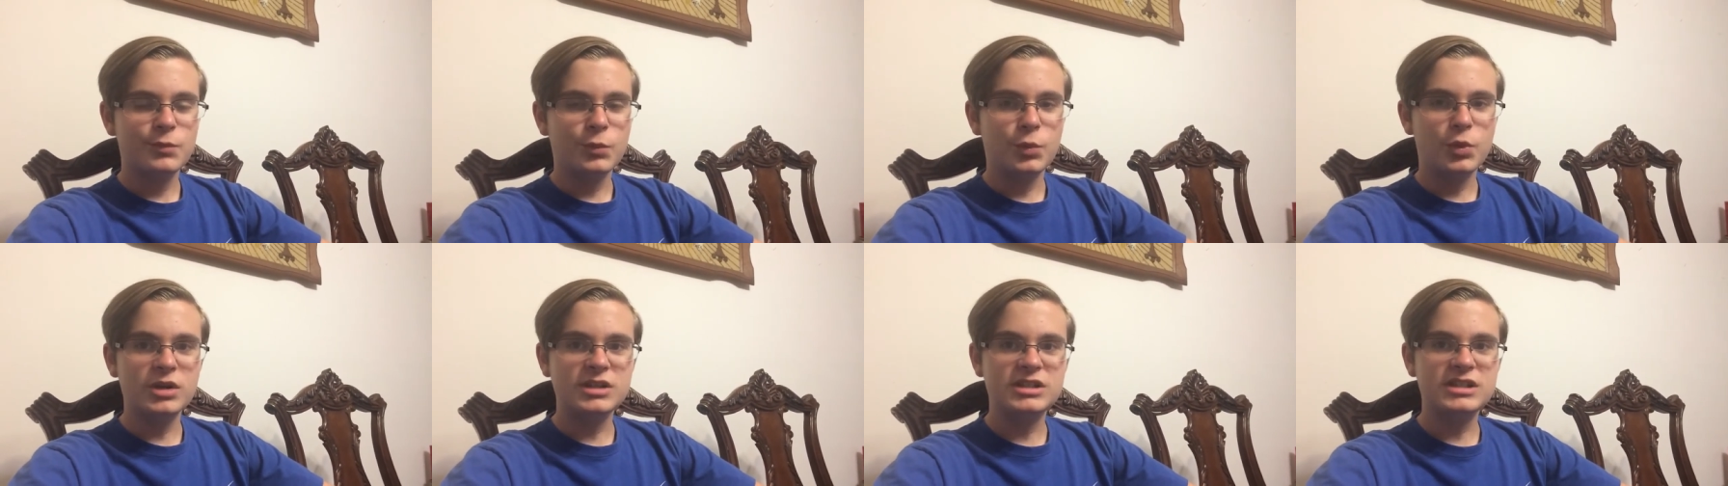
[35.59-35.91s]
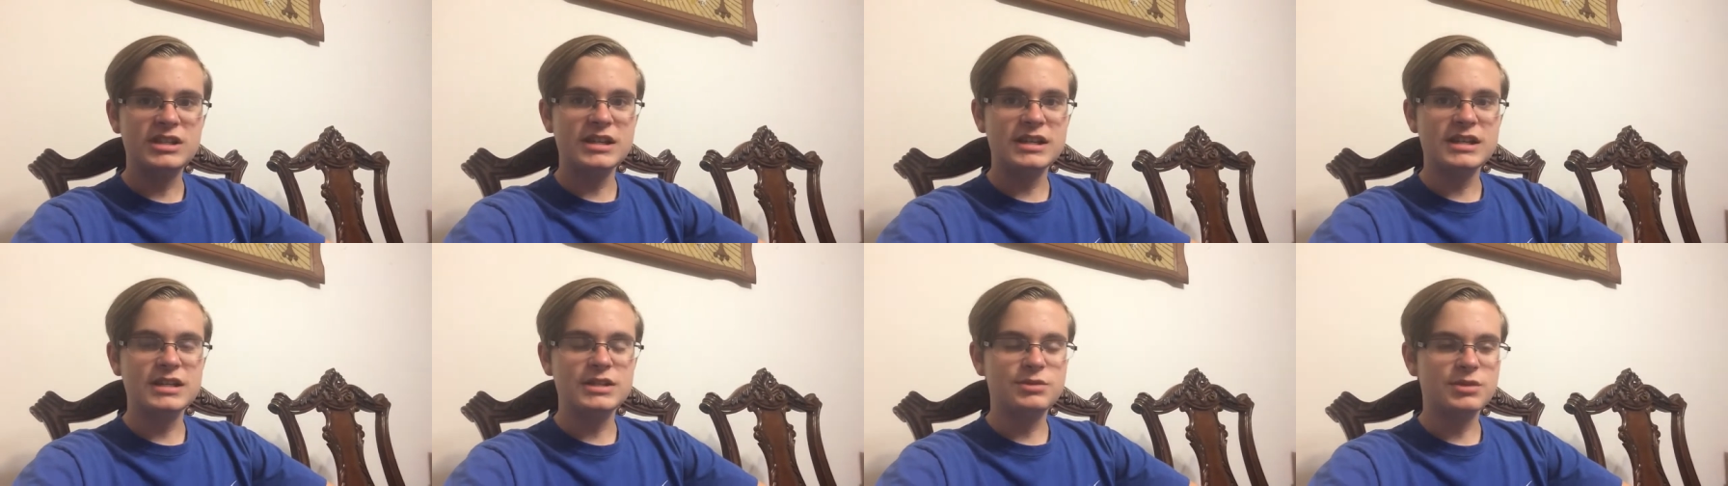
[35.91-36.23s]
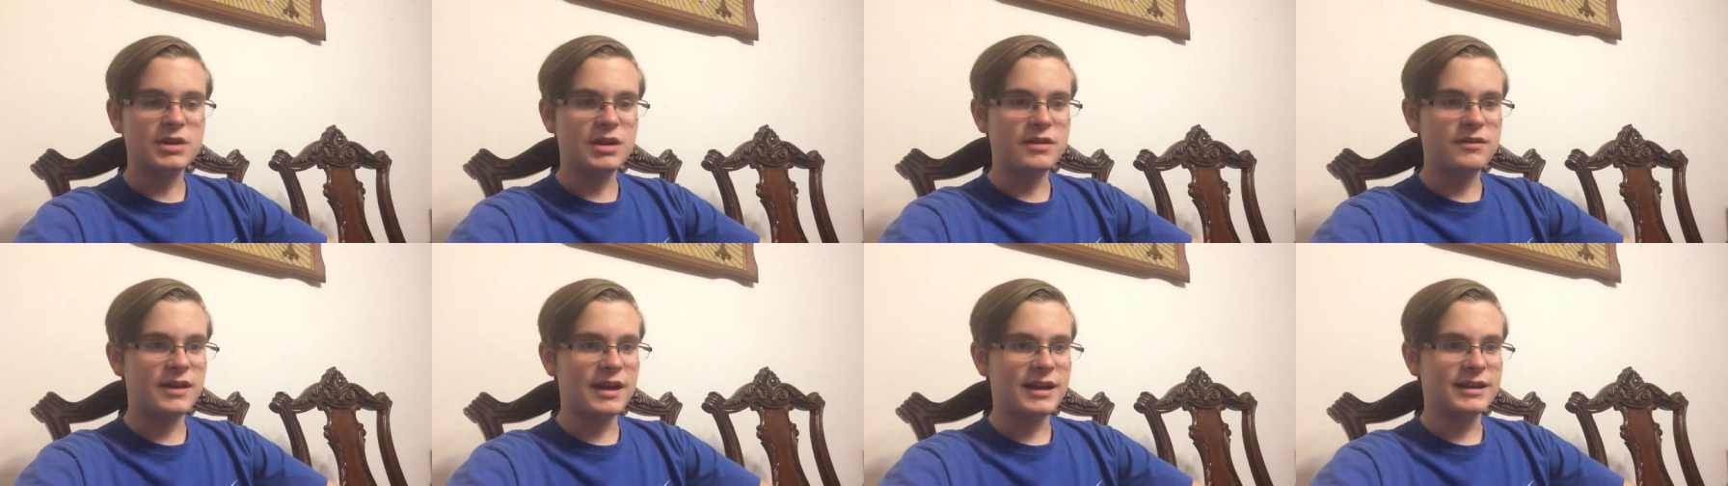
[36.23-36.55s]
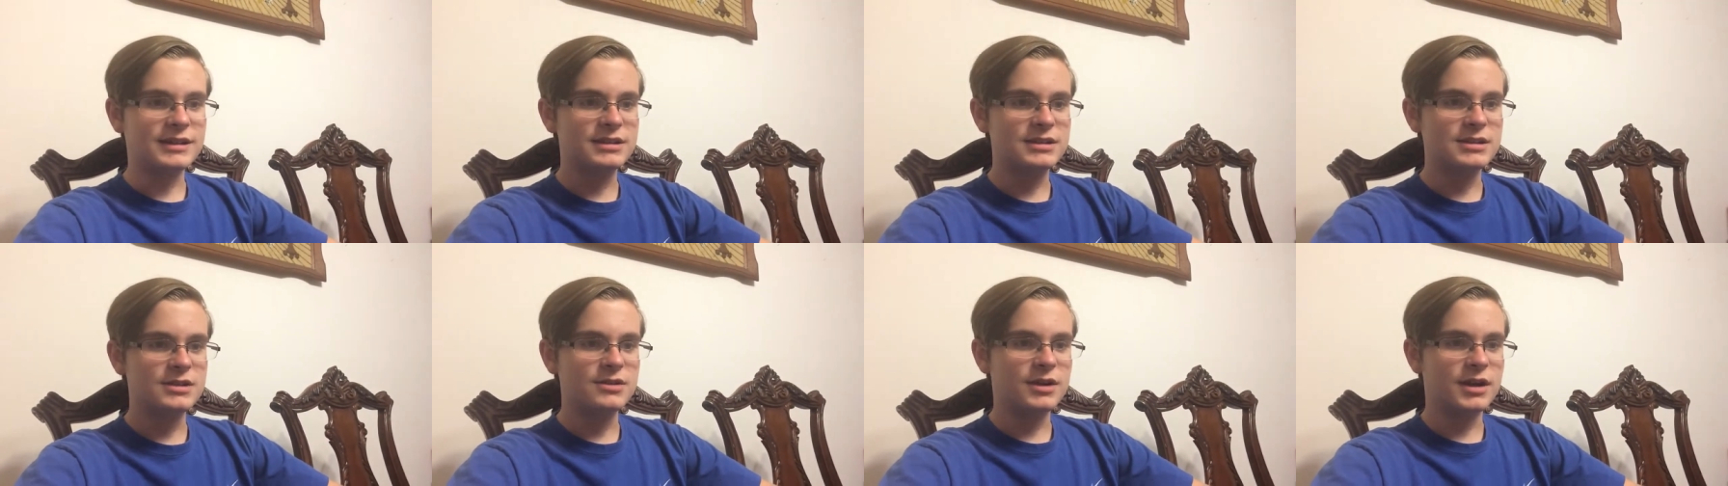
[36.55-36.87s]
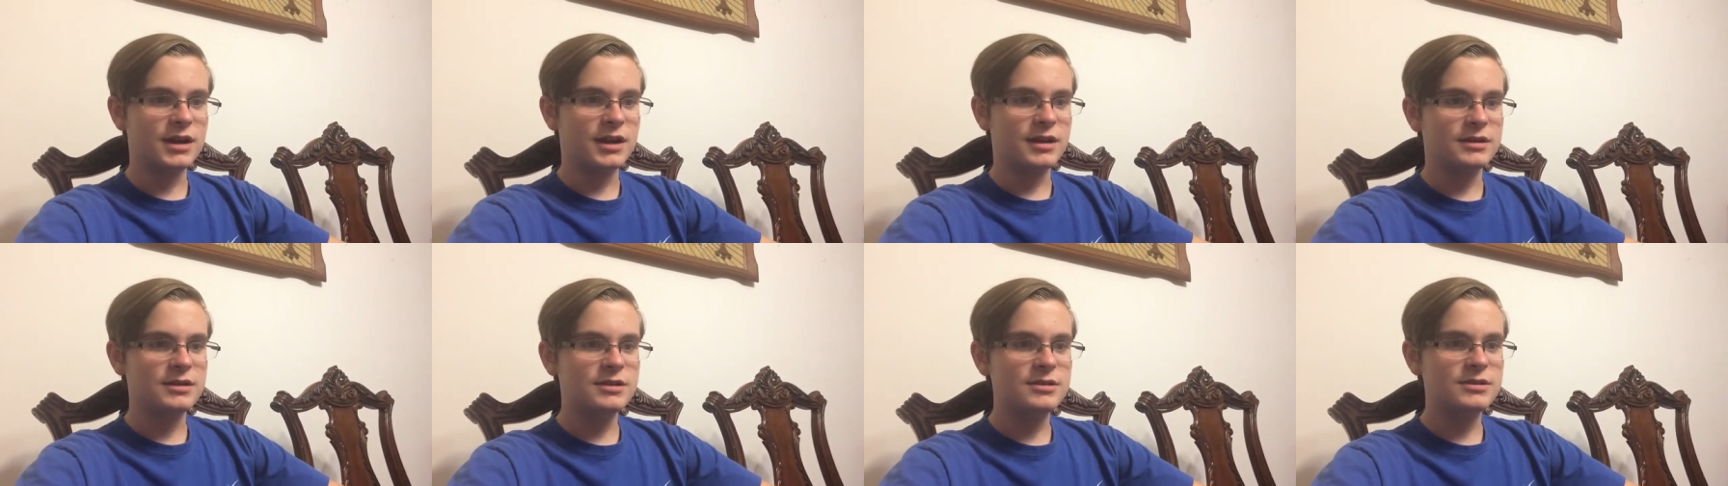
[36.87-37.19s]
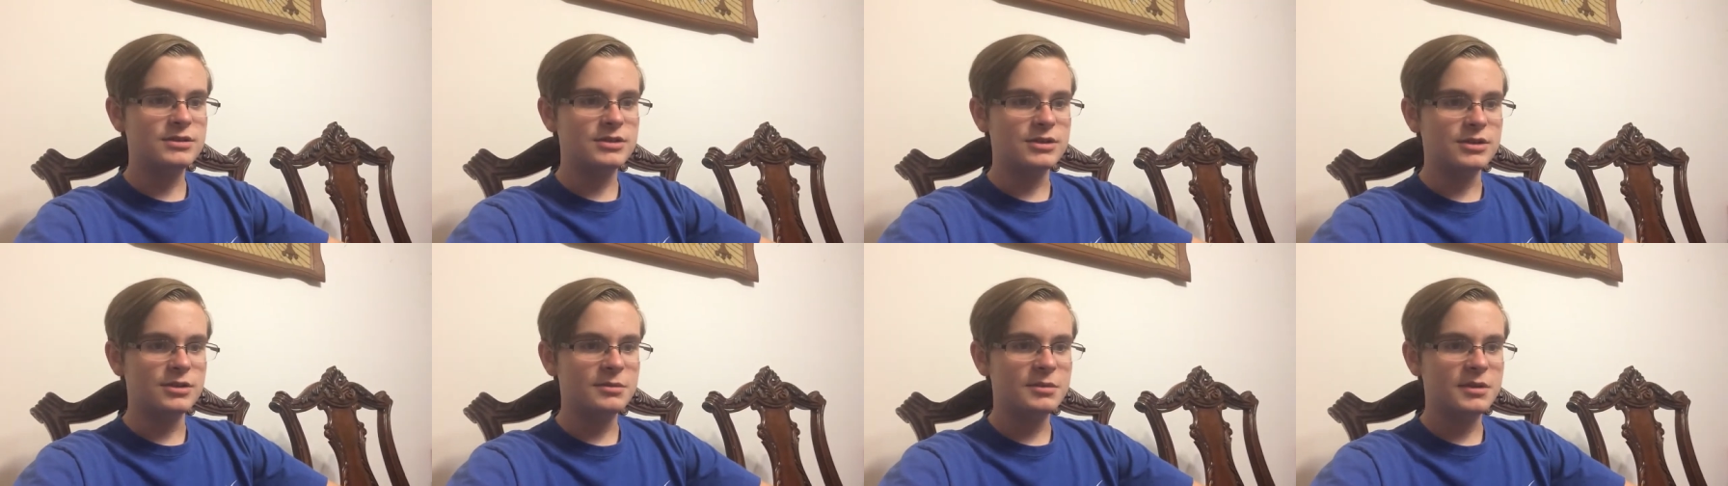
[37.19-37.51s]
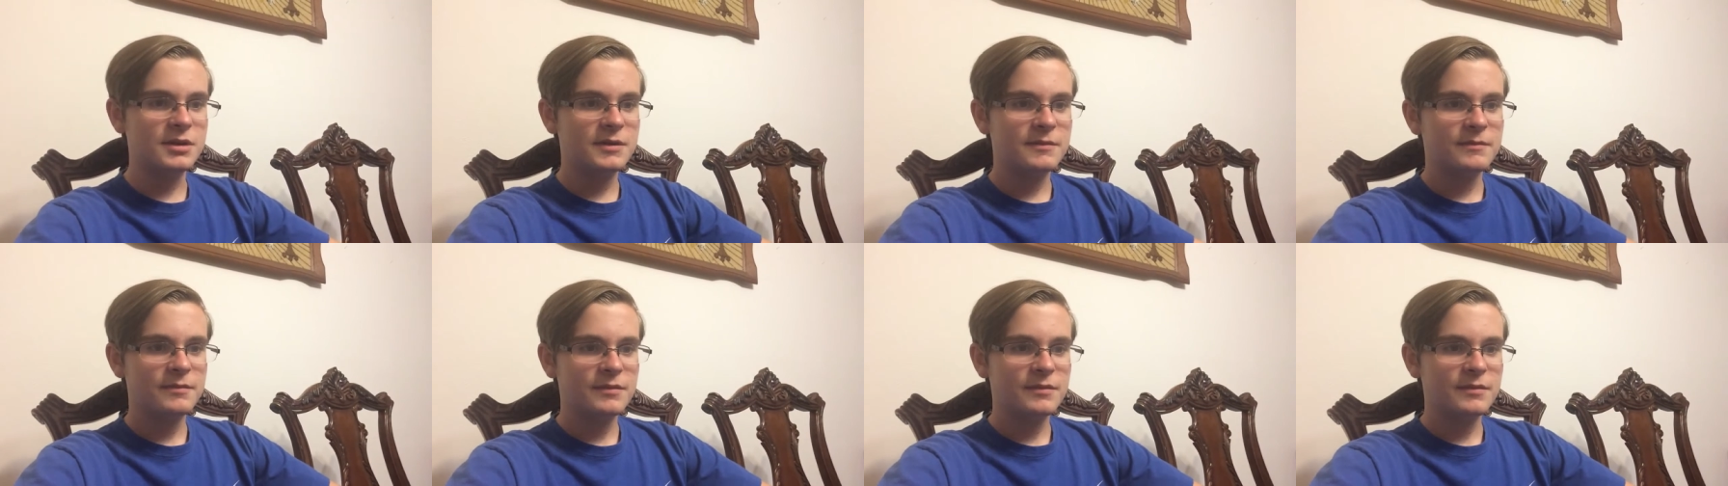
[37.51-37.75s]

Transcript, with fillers: which is Revex Noah on YouTube.